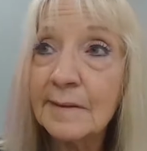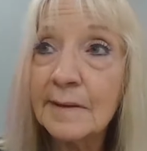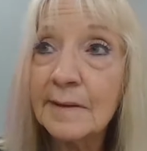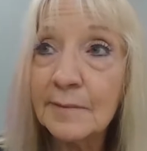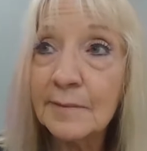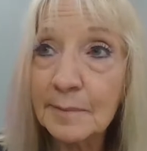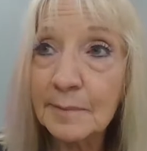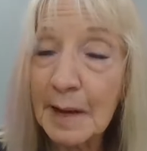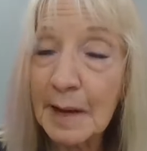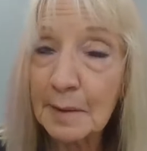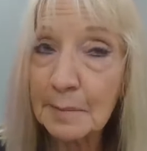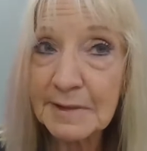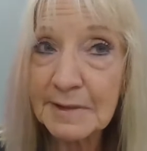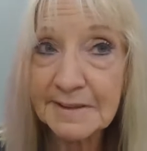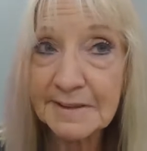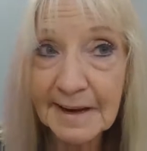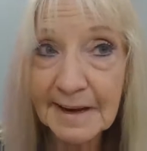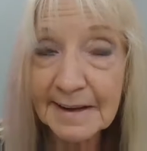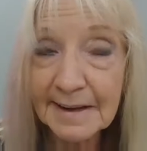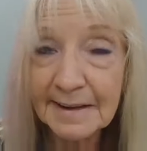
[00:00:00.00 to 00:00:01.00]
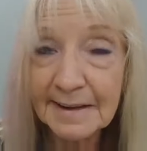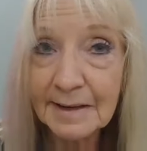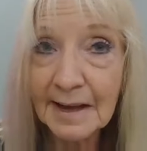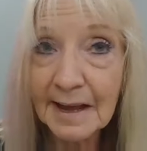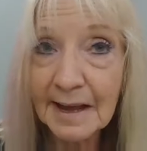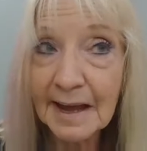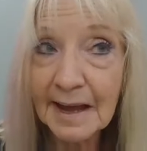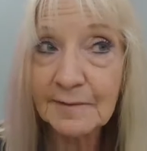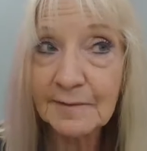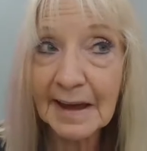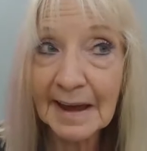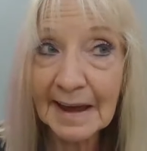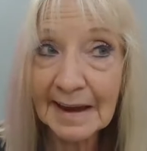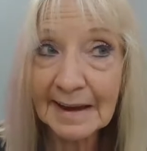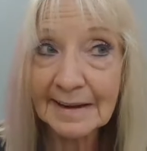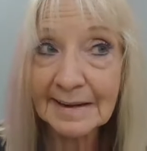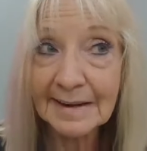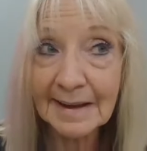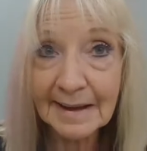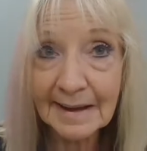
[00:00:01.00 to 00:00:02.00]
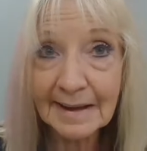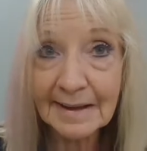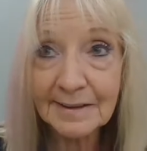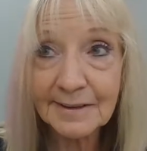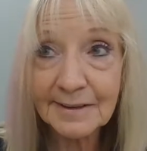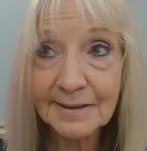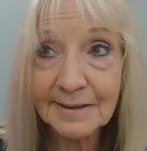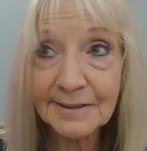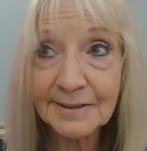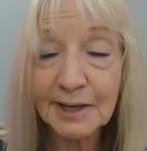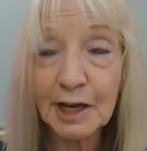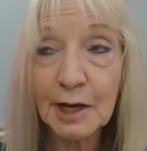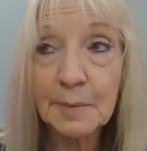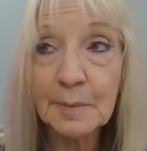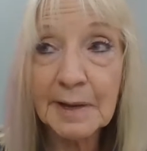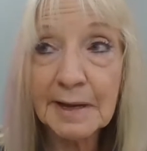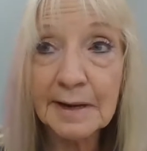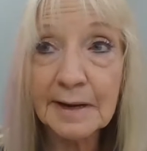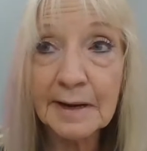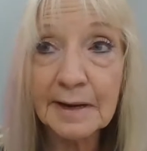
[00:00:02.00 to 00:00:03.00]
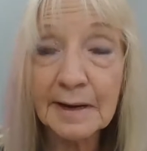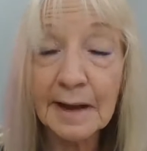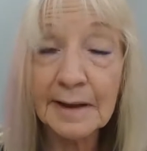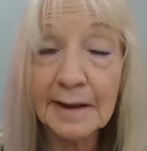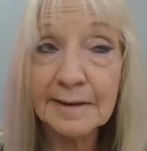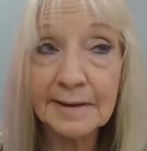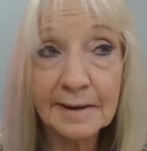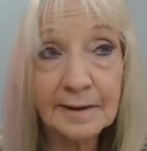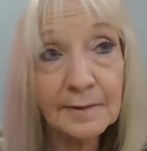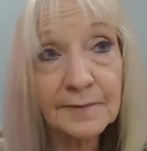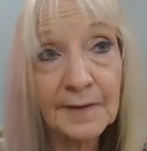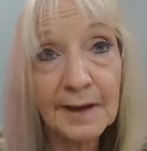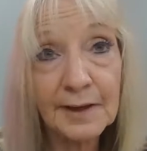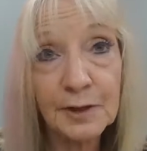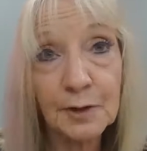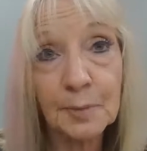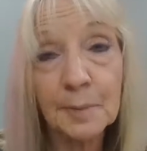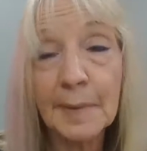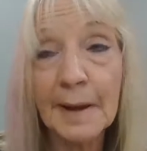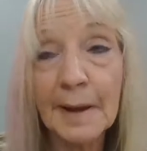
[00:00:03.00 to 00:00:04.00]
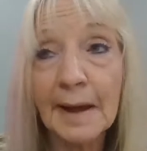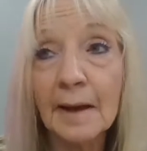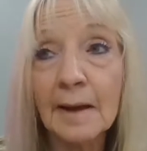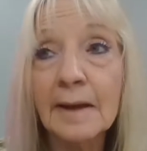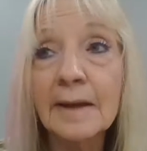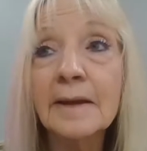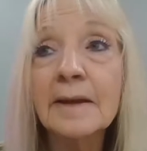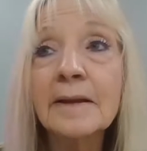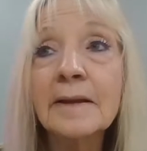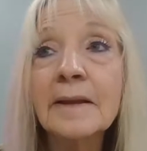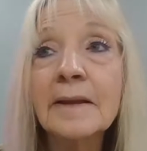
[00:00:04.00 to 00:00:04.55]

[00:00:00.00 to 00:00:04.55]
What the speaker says: if I'm not mistaken, they have 8 days to come in and identify their ballot.